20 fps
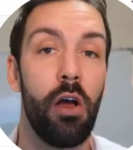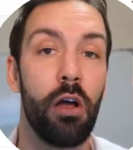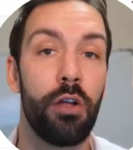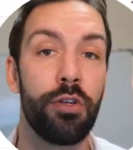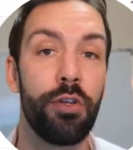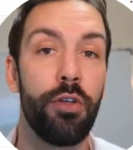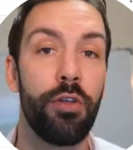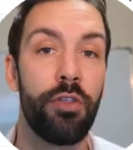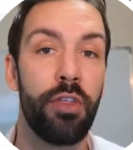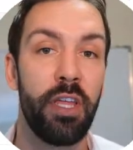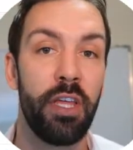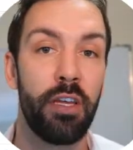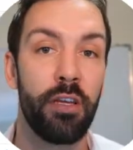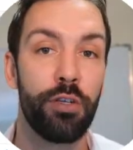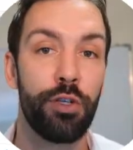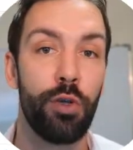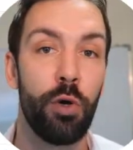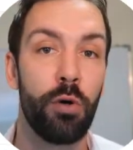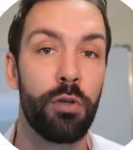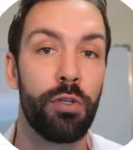Do you think
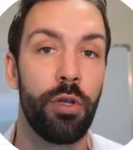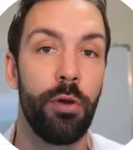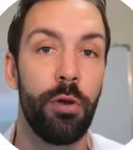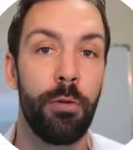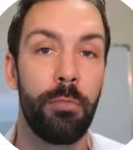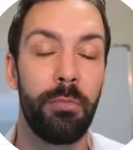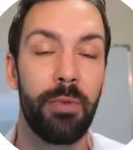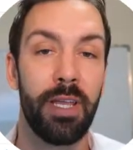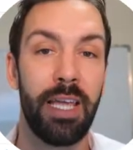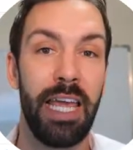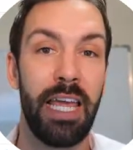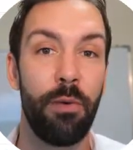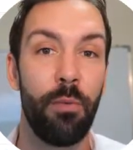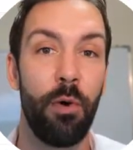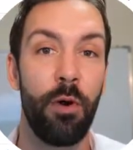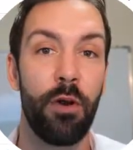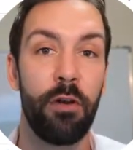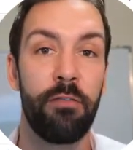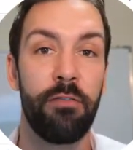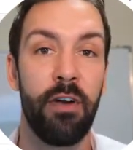short-term
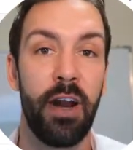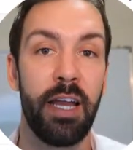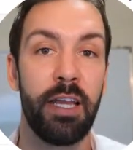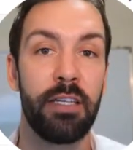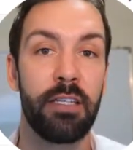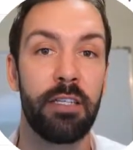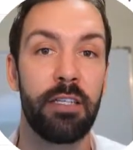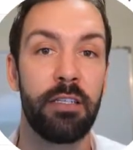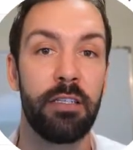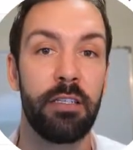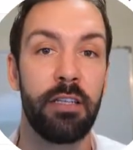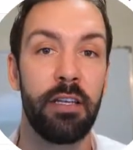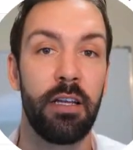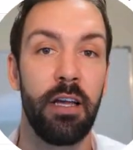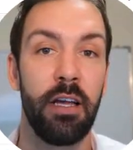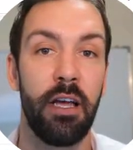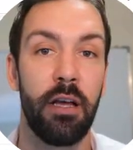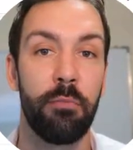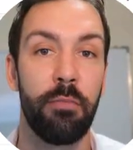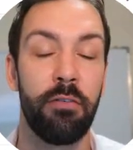keyword phrases
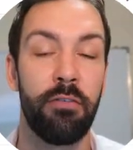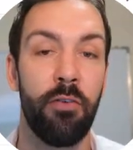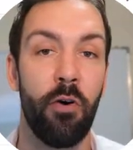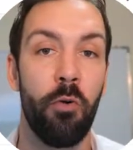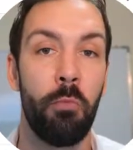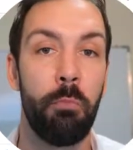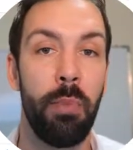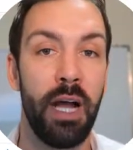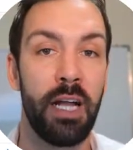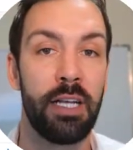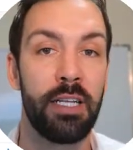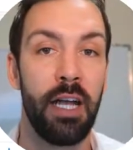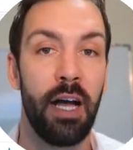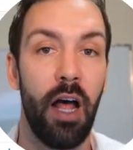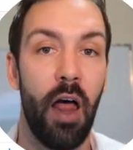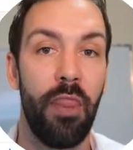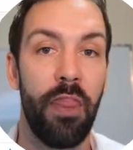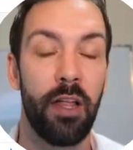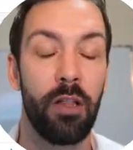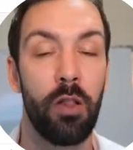perform better
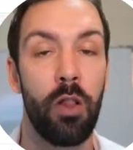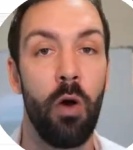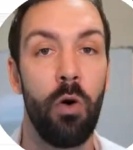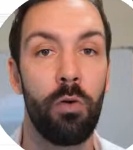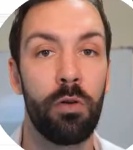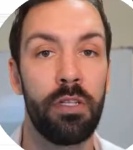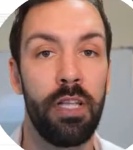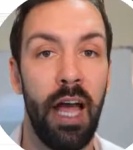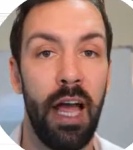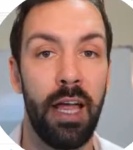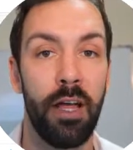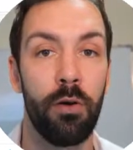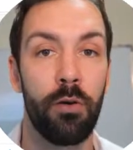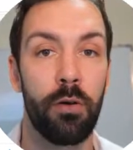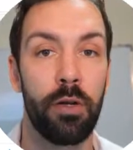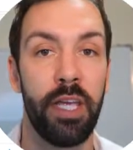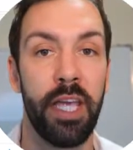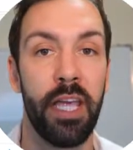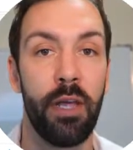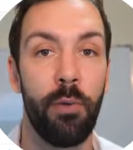than long tail
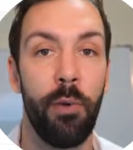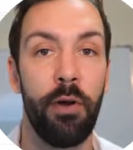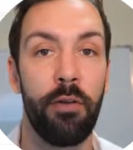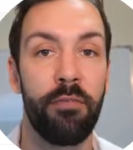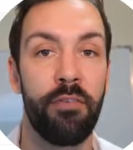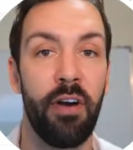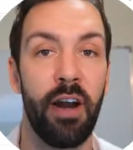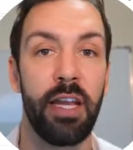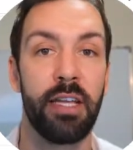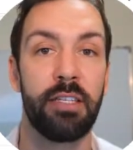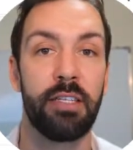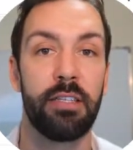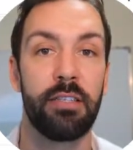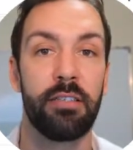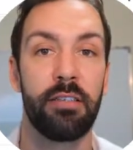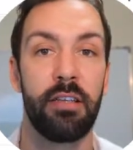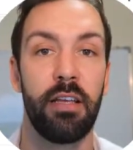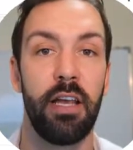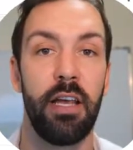keyword phrases?